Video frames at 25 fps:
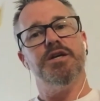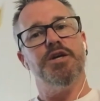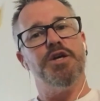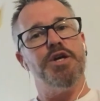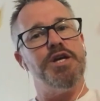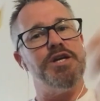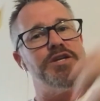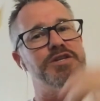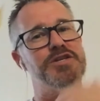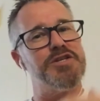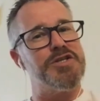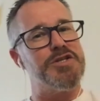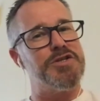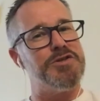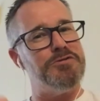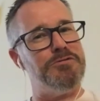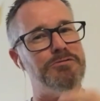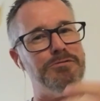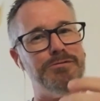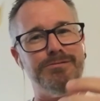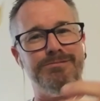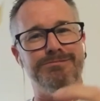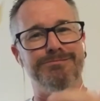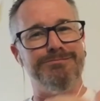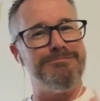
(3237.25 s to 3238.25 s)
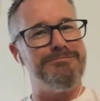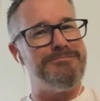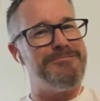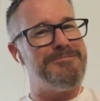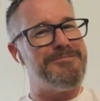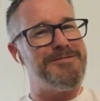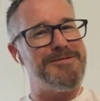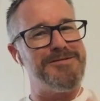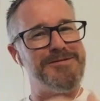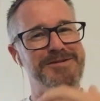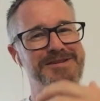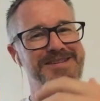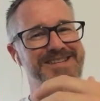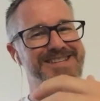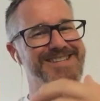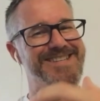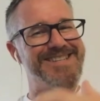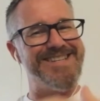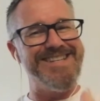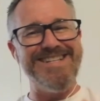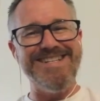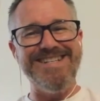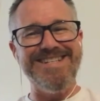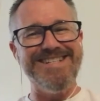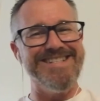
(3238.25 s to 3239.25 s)
he still
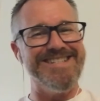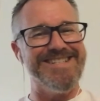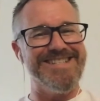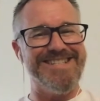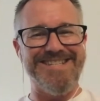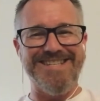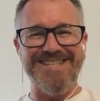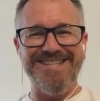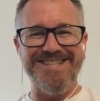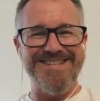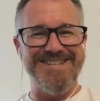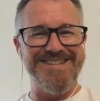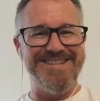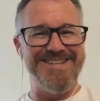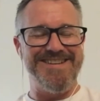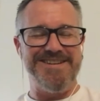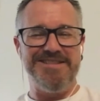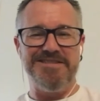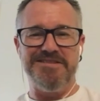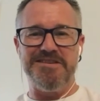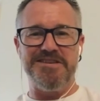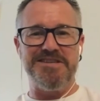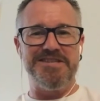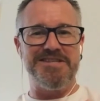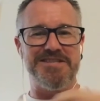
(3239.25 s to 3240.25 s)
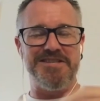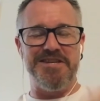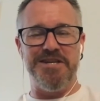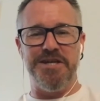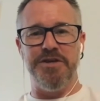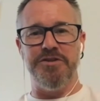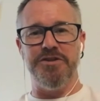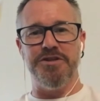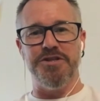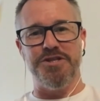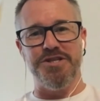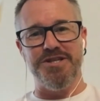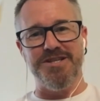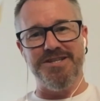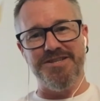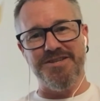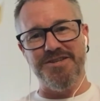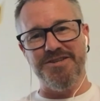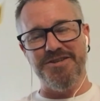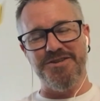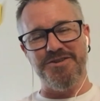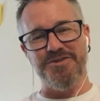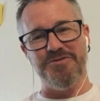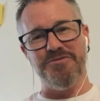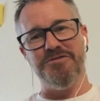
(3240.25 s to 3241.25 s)
sees this thing in the
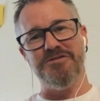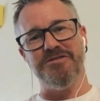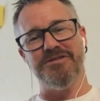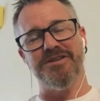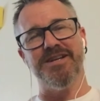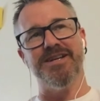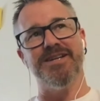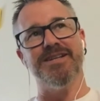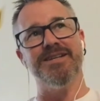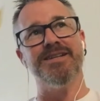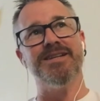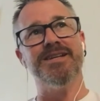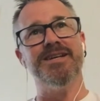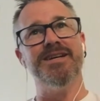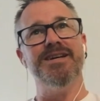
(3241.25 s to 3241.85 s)
Jesus story. And,